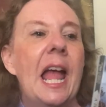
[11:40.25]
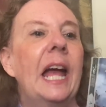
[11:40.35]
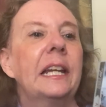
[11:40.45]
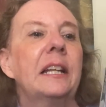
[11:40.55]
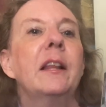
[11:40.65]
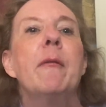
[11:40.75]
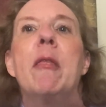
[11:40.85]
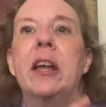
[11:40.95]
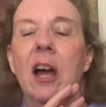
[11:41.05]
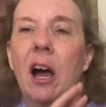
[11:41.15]
and I love
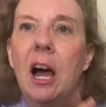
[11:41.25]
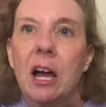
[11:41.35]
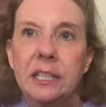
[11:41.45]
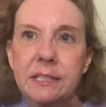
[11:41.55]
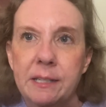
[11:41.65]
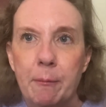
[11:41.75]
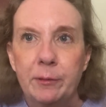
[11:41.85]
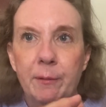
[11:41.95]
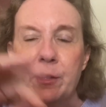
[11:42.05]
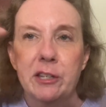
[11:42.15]
the
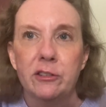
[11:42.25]
concept of this.